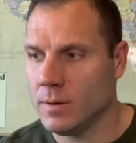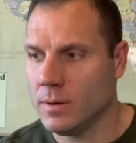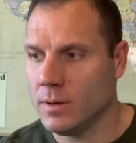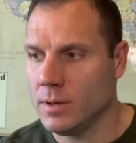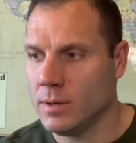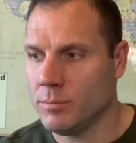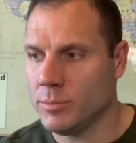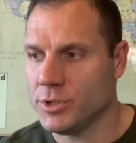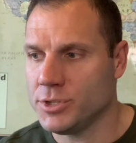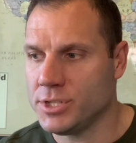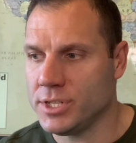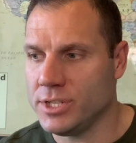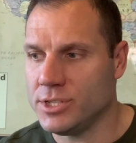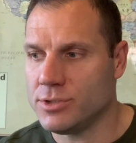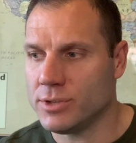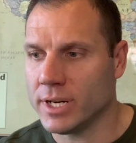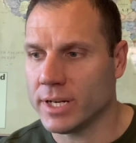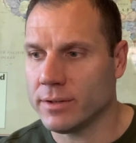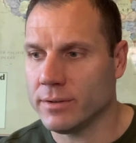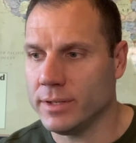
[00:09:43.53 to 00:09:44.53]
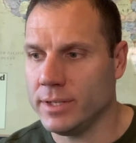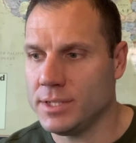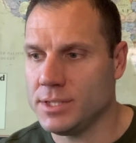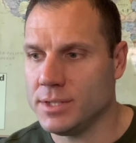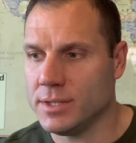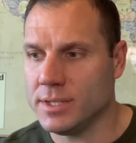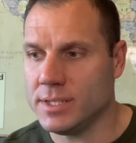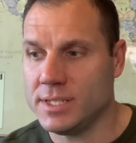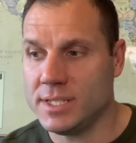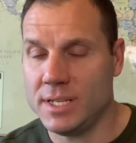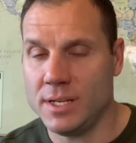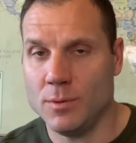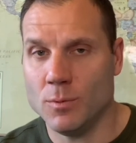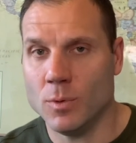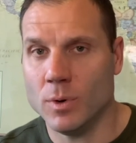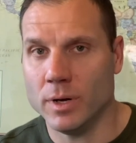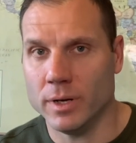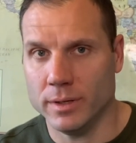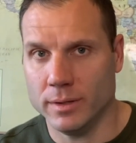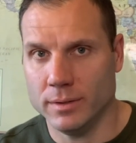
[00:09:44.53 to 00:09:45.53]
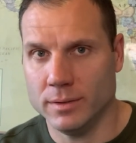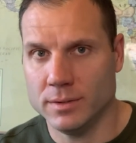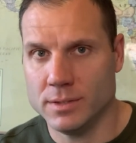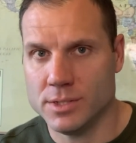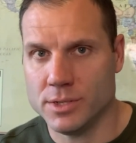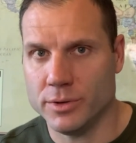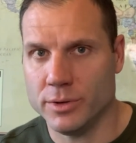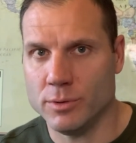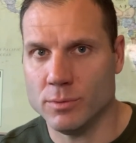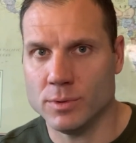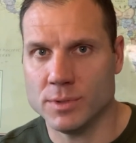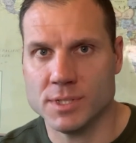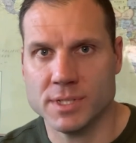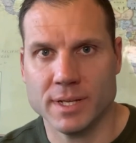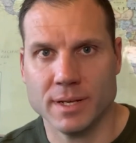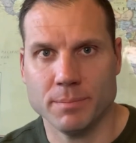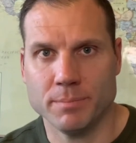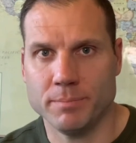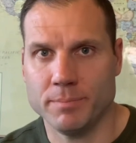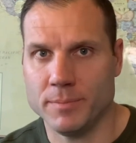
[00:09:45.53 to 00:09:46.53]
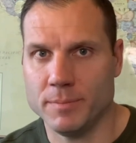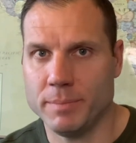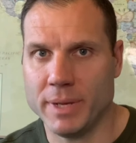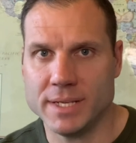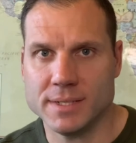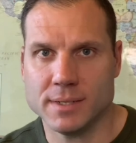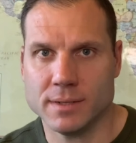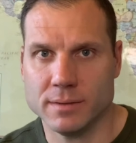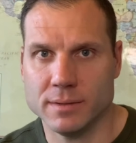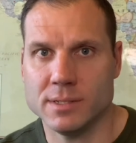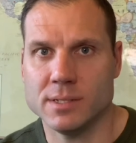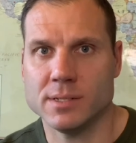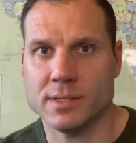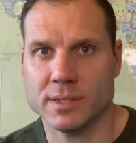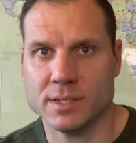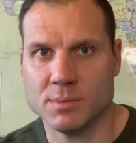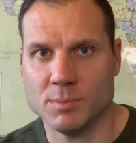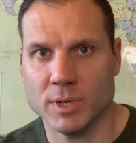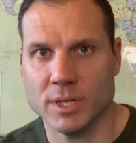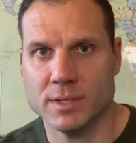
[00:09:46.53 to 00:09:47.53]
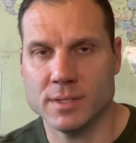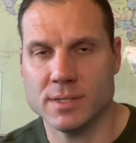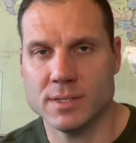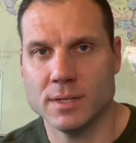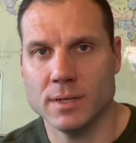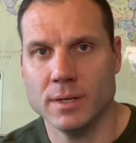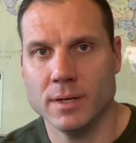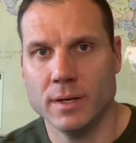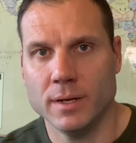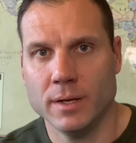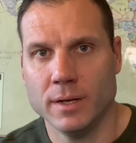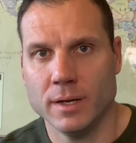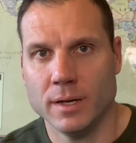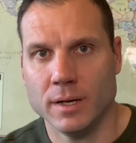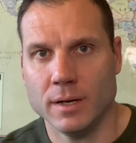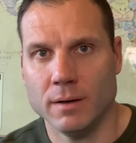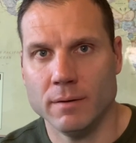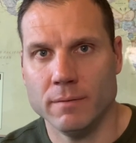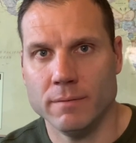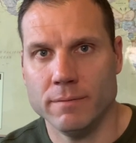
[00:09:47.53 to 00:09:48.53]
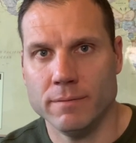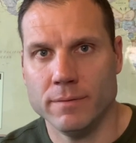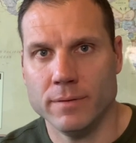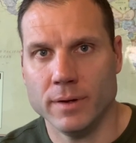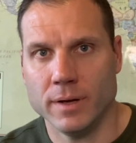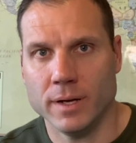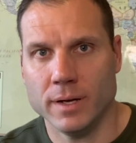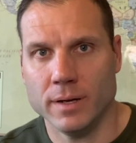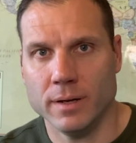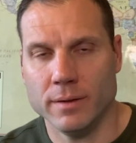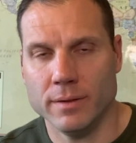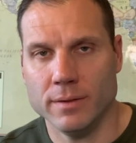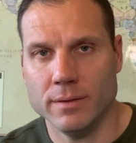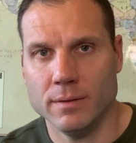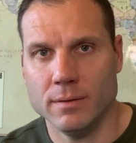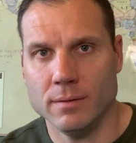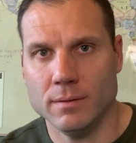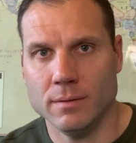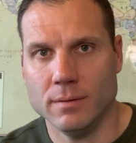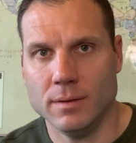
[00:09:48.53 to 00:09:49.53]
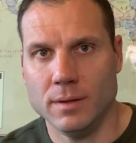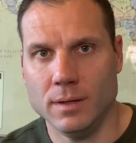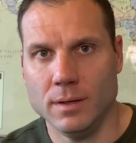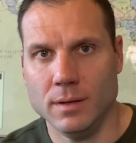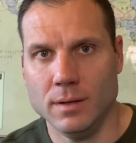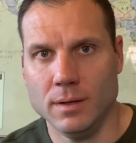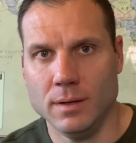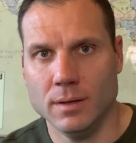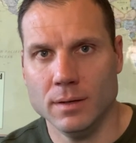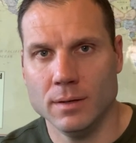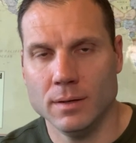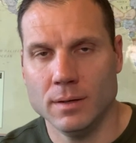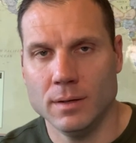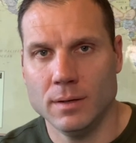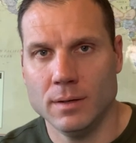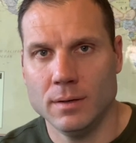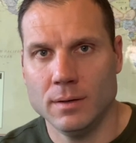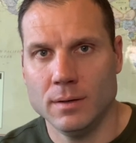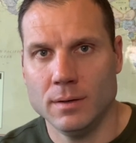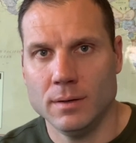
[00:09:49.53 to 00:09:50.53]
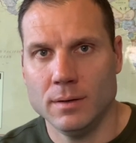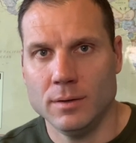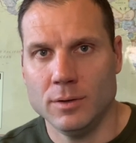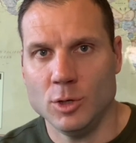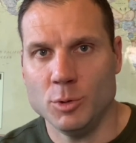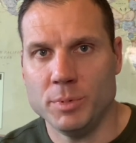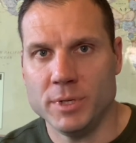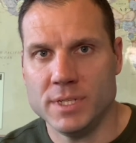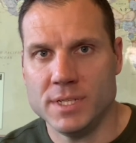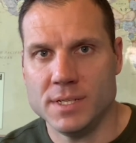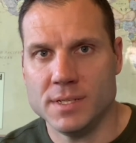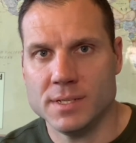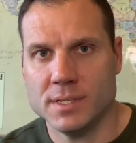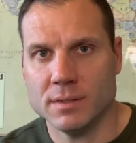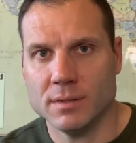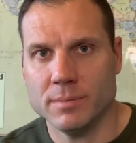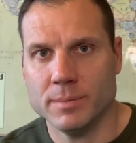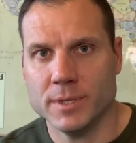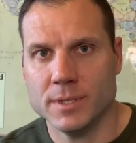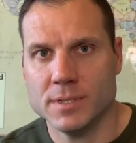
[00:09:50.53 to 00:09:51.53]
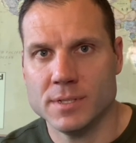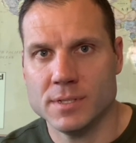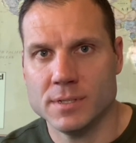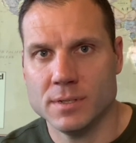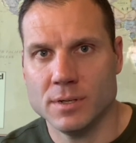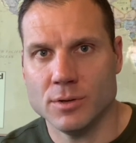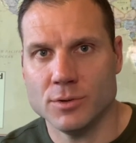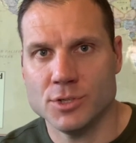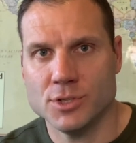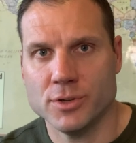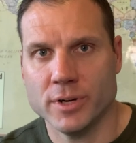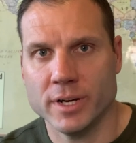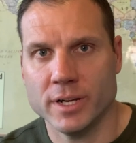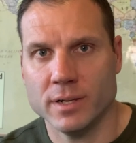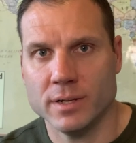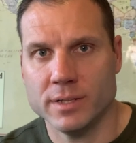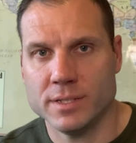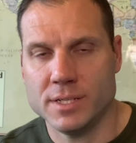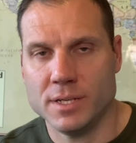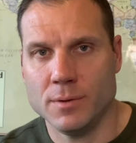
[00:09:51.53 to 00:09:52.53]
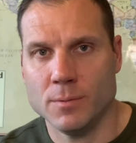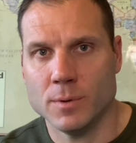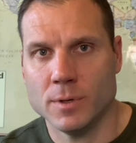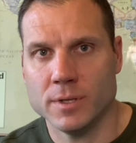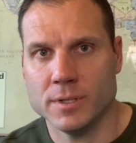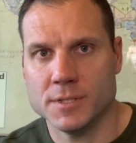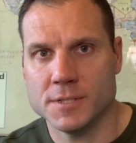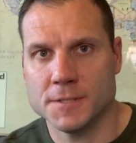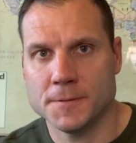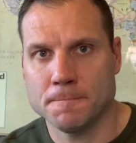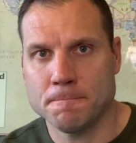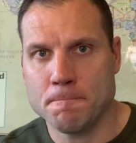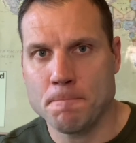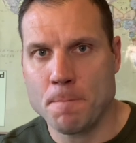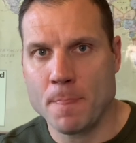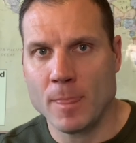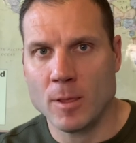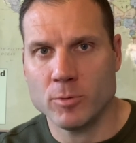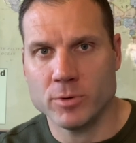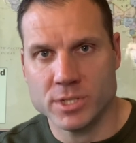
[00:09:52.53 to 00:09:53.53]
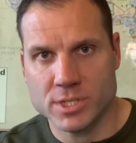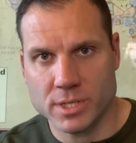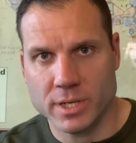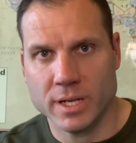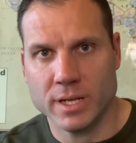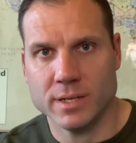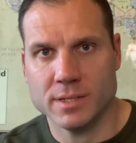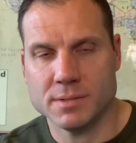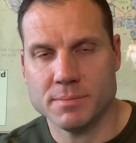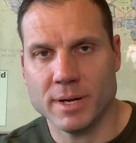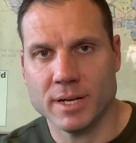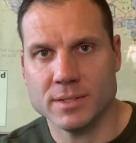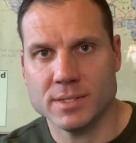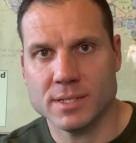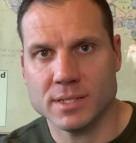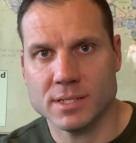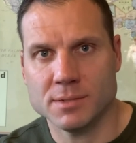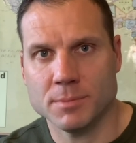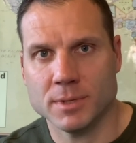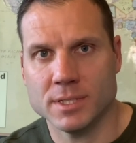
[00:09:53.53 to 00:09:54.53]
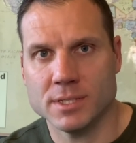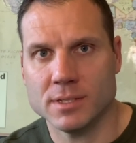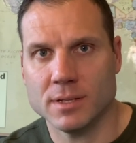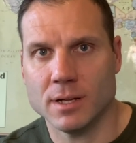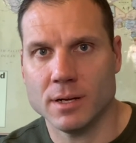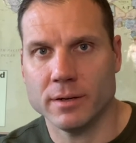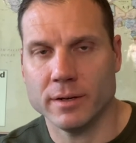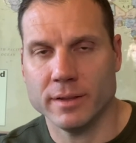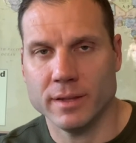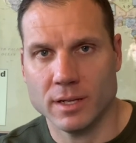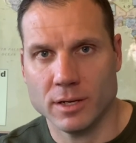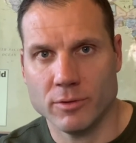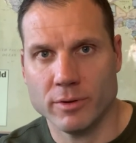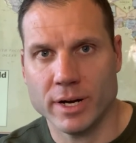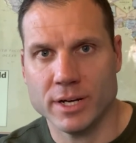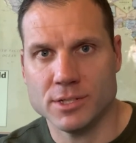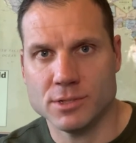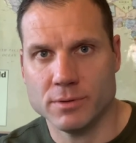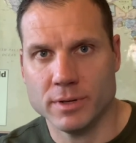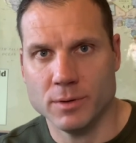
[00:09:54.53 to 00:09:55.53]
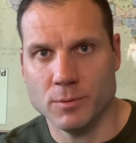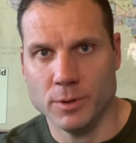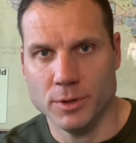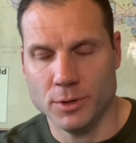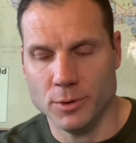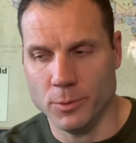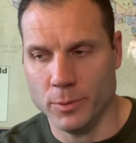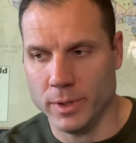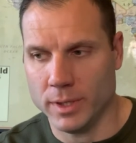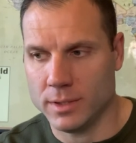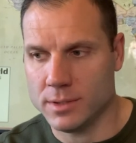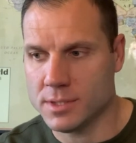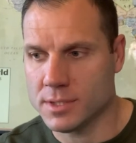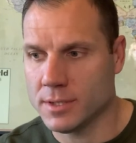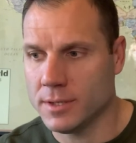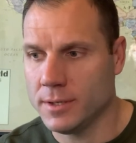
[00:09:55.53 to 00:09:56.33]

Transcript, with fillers: proceed directly to the T1. So you will skip basically six months of uh, the UPT syllabus, go straight into T1s, which again is about six months long, and then graduate with your wings.